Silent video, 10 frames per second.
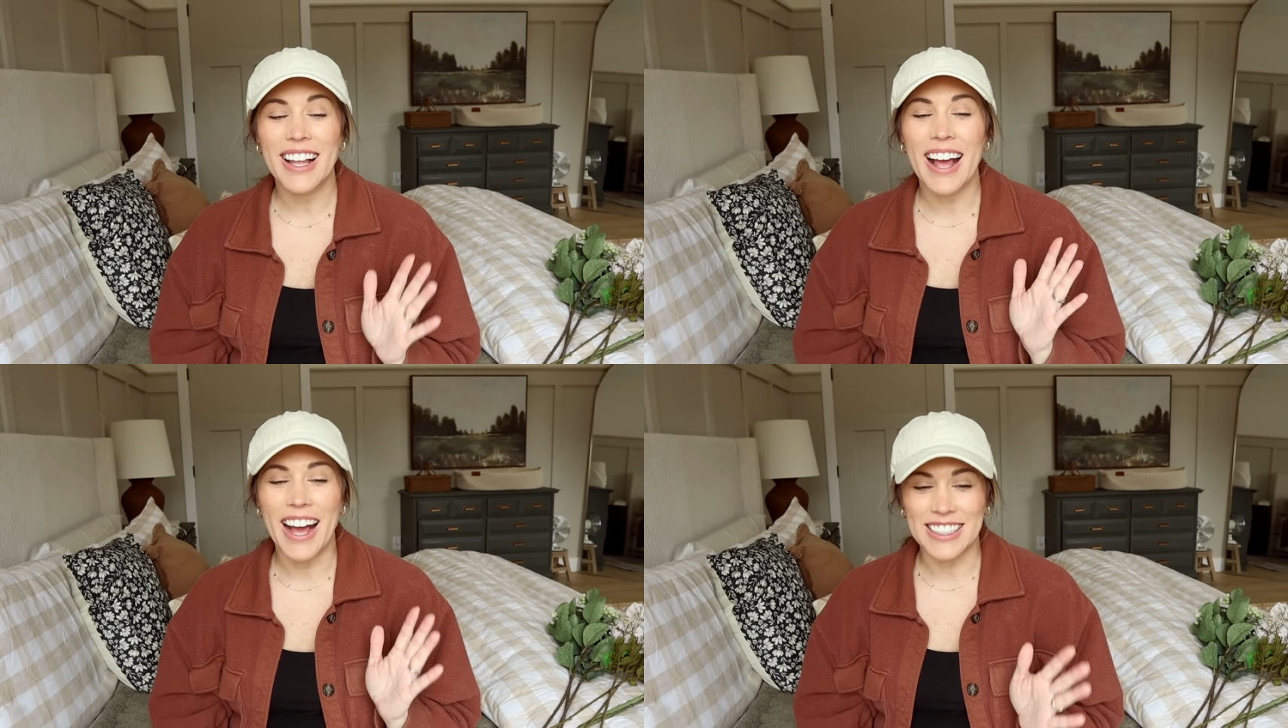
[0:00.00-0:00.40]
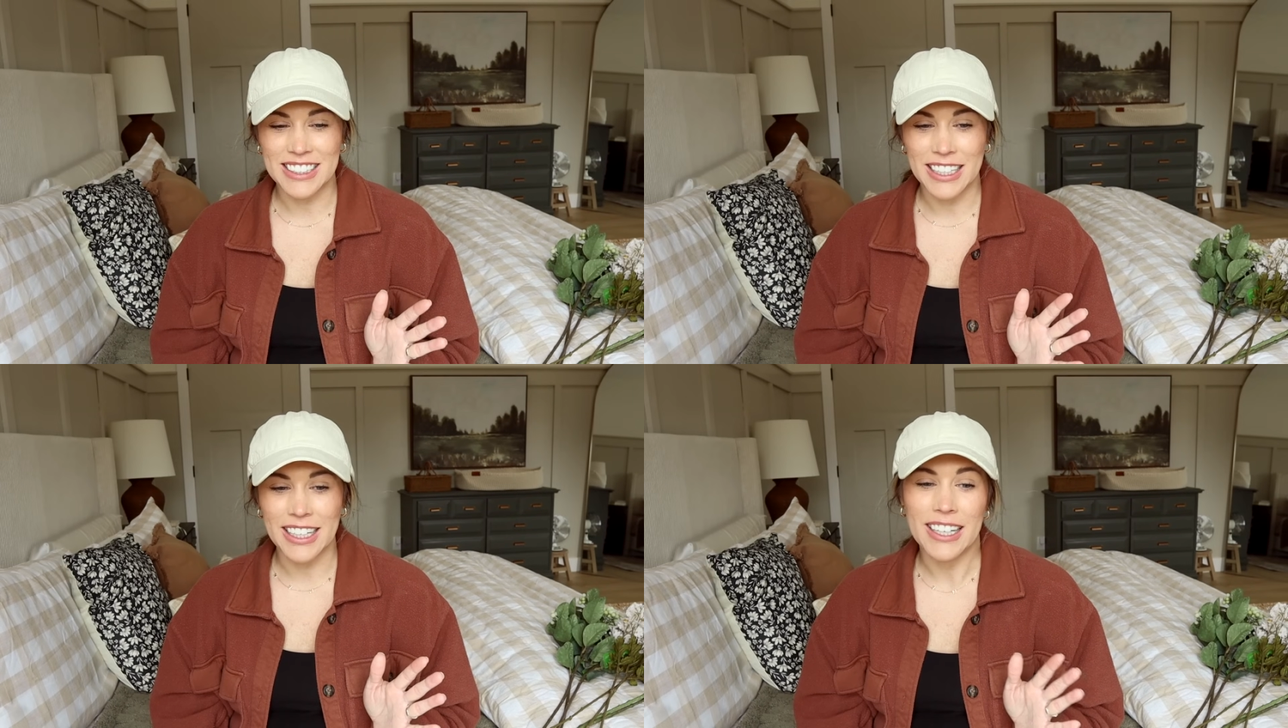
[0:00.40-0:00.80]
as
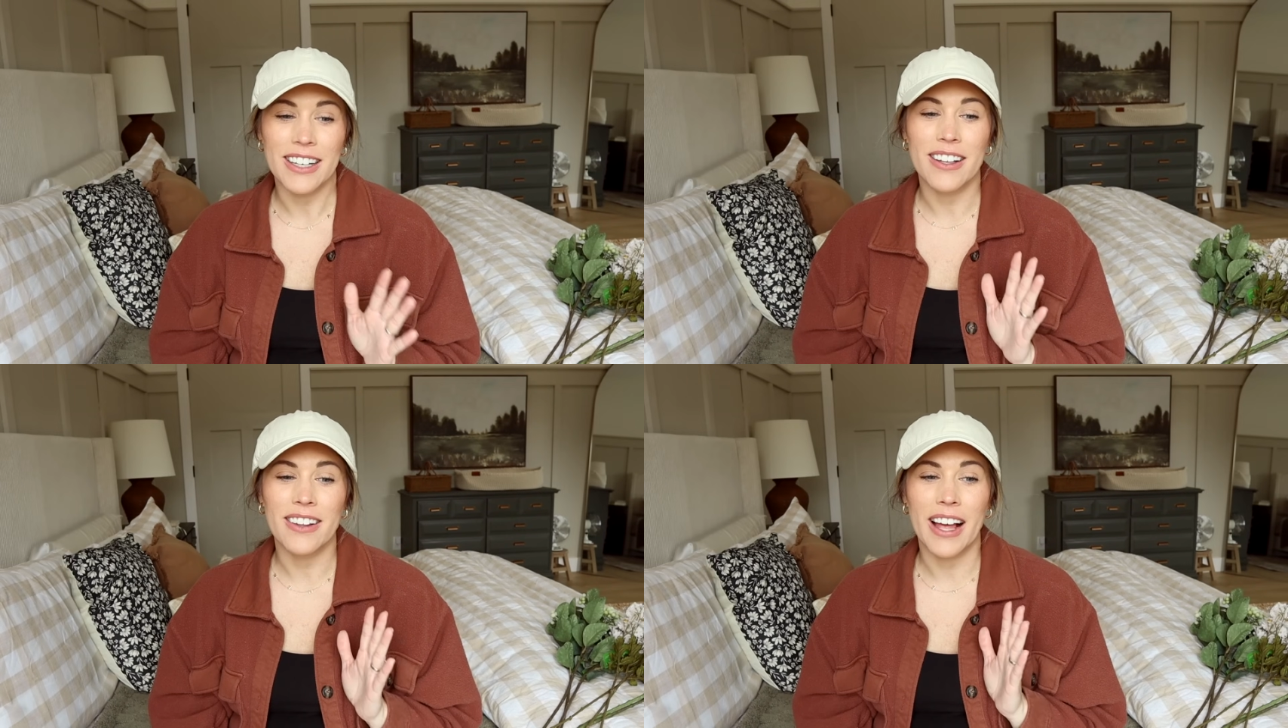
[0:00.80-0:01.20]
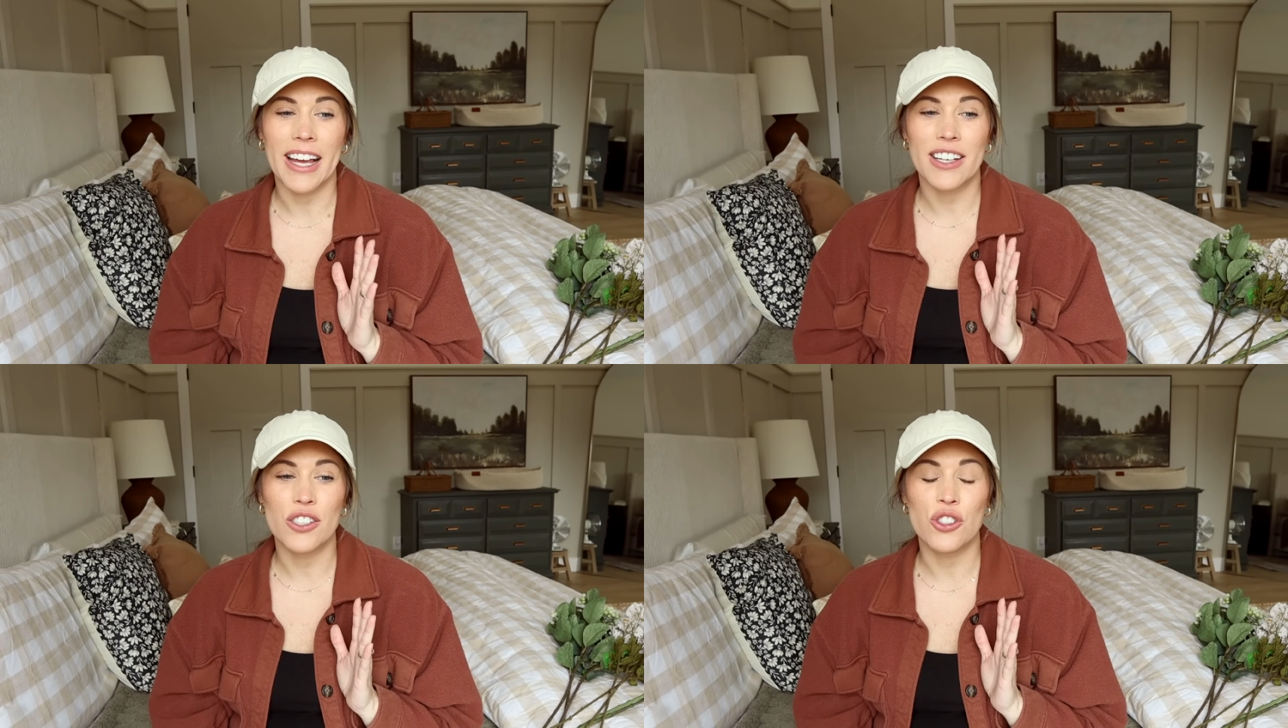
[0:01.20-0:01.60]
in
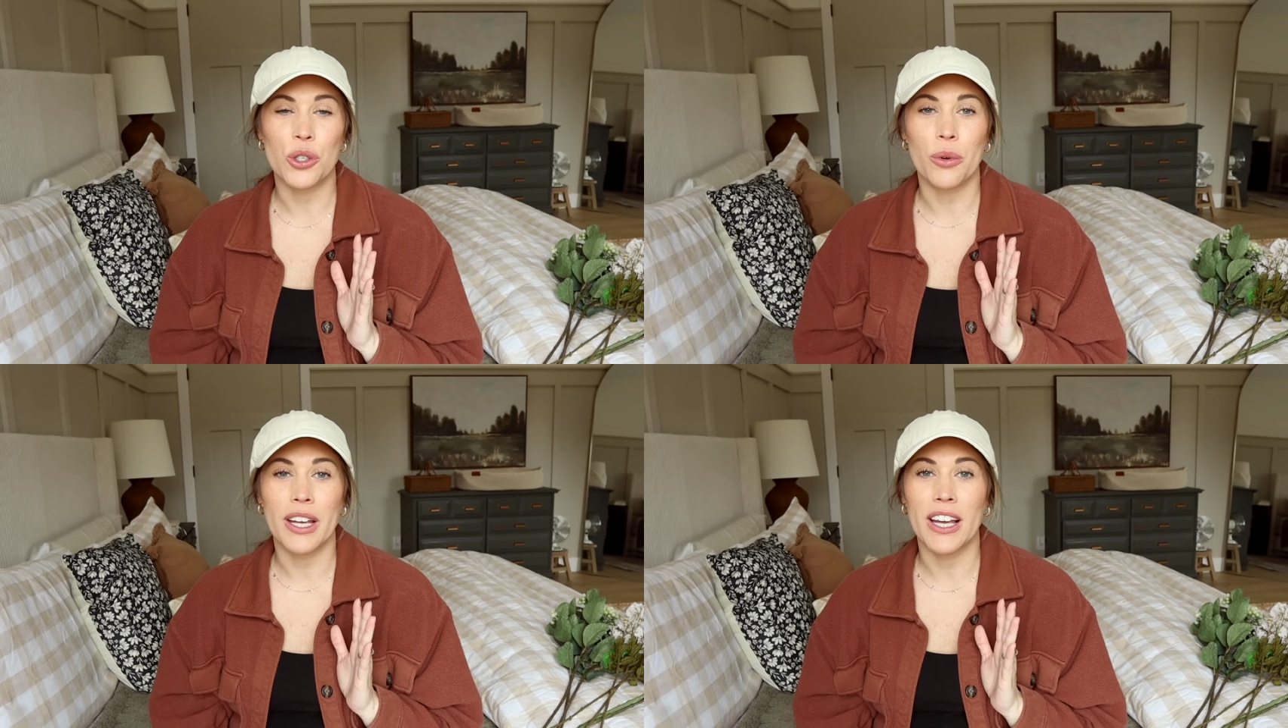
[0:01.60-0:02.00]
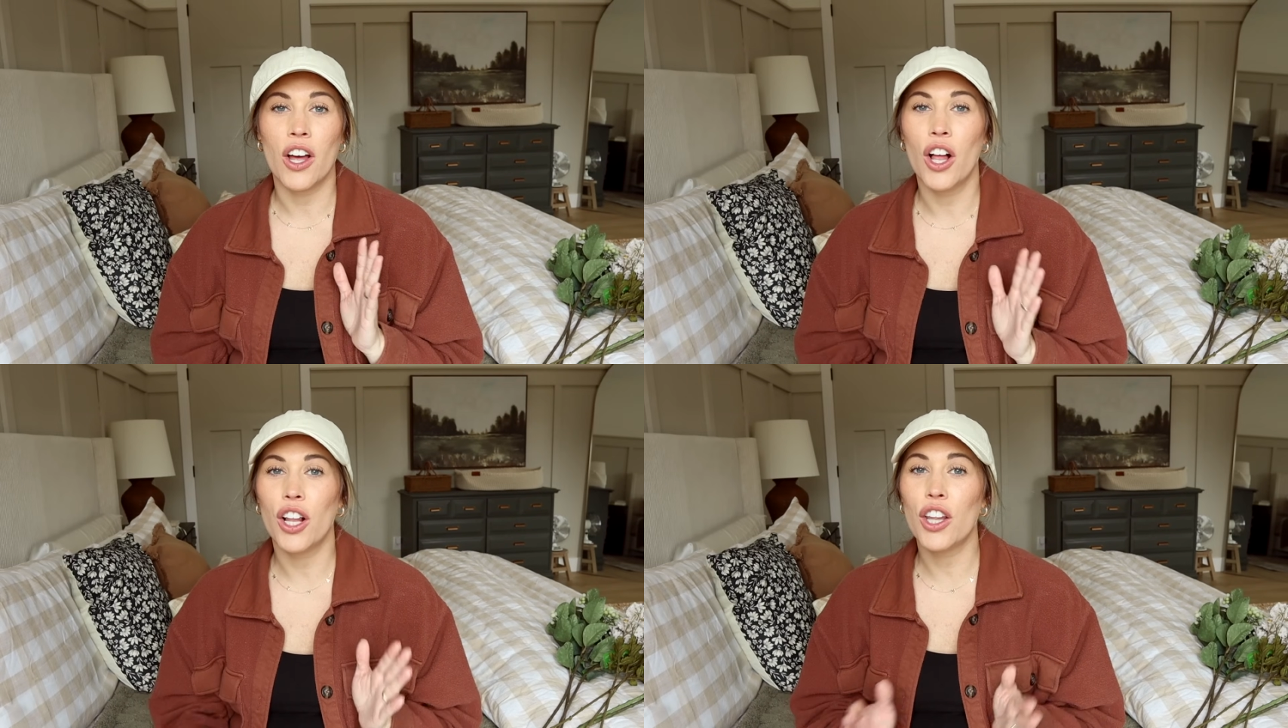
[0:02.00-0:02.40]
like doing
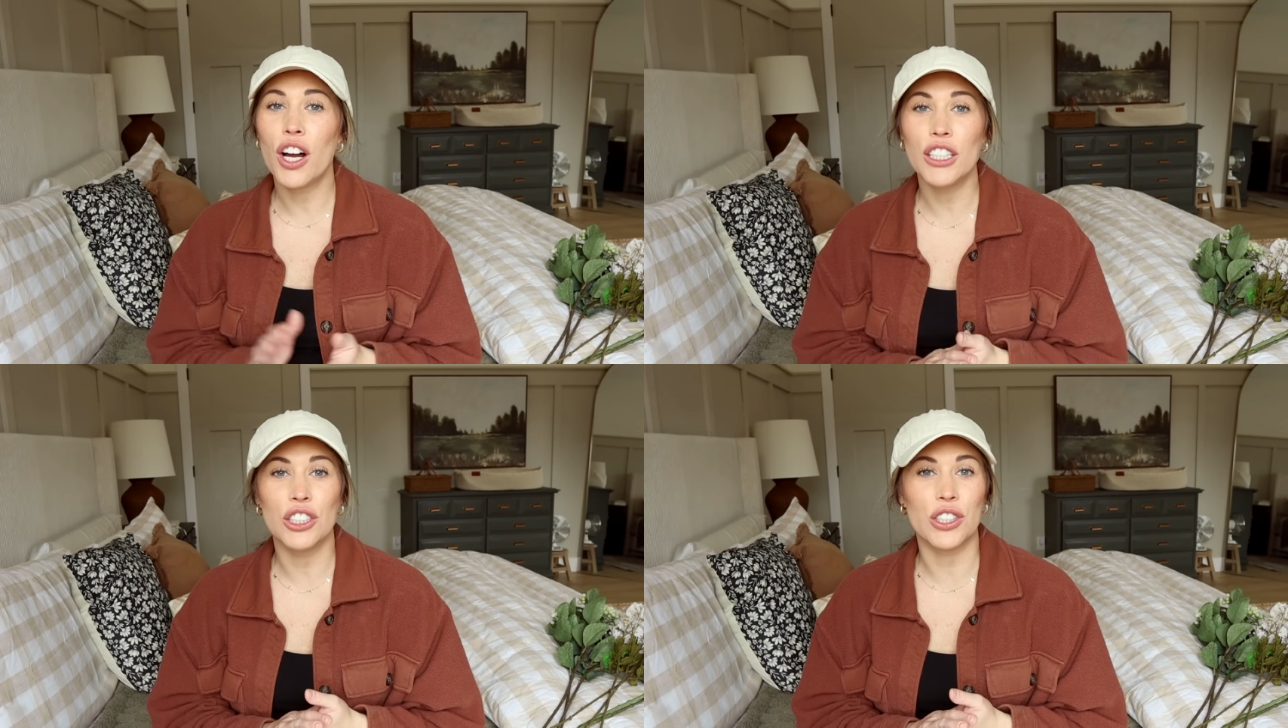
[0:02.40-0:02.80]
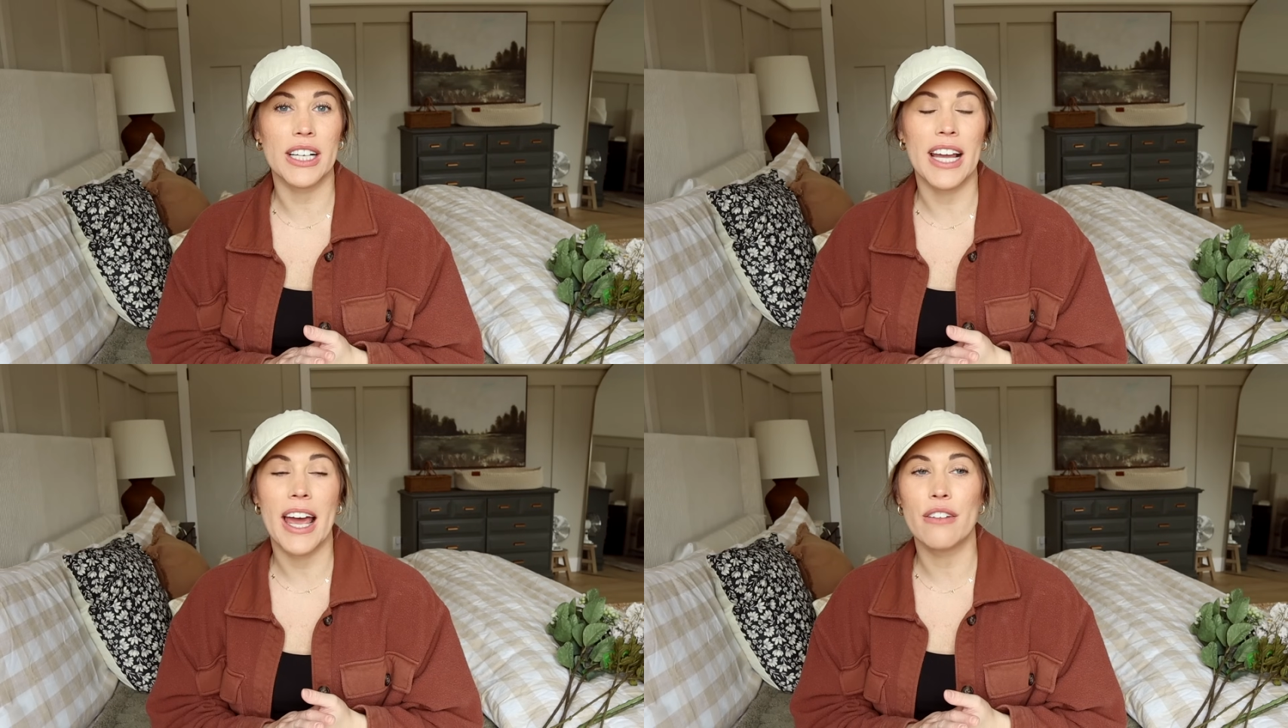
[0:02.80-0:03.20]

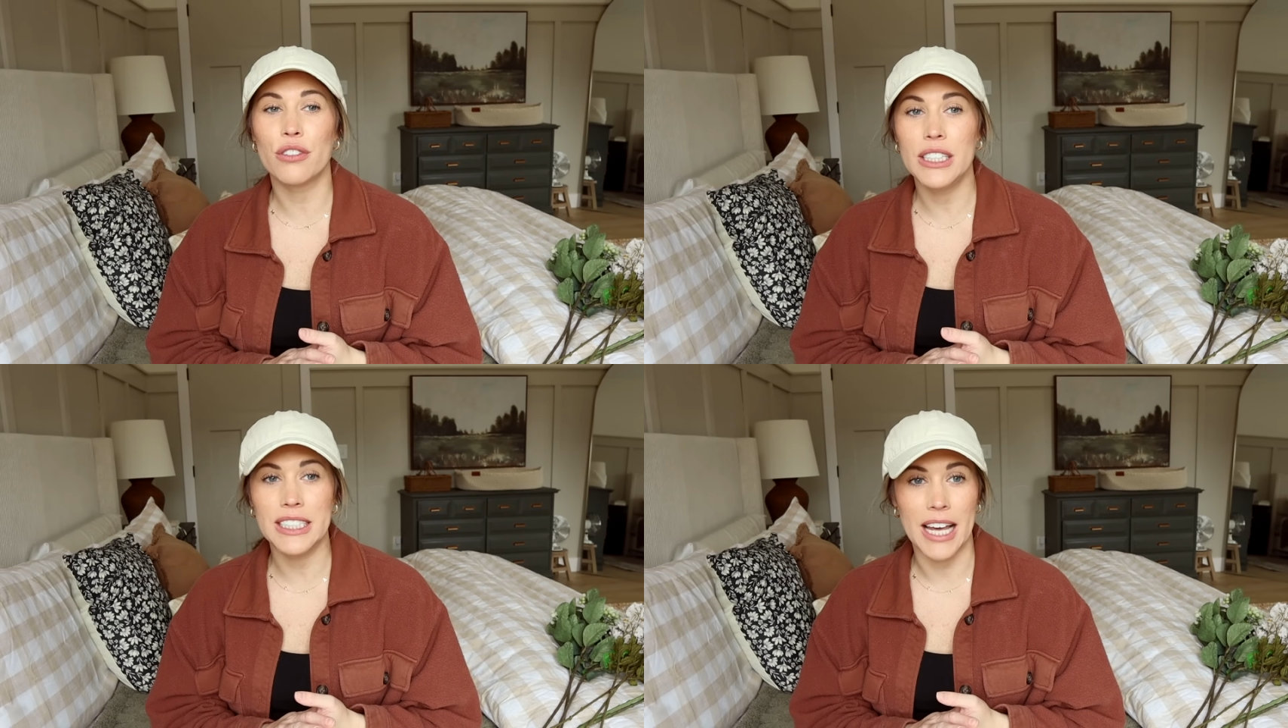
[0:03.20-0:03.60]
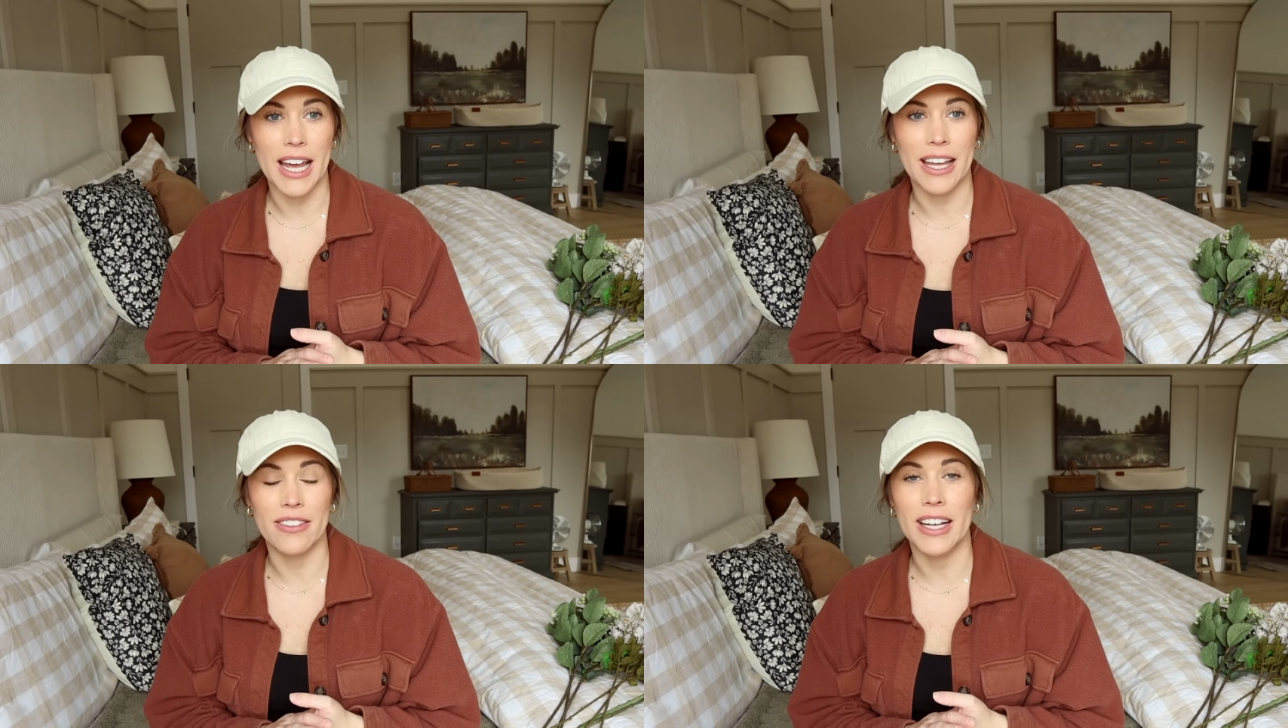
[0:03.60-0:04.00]
laundry every day.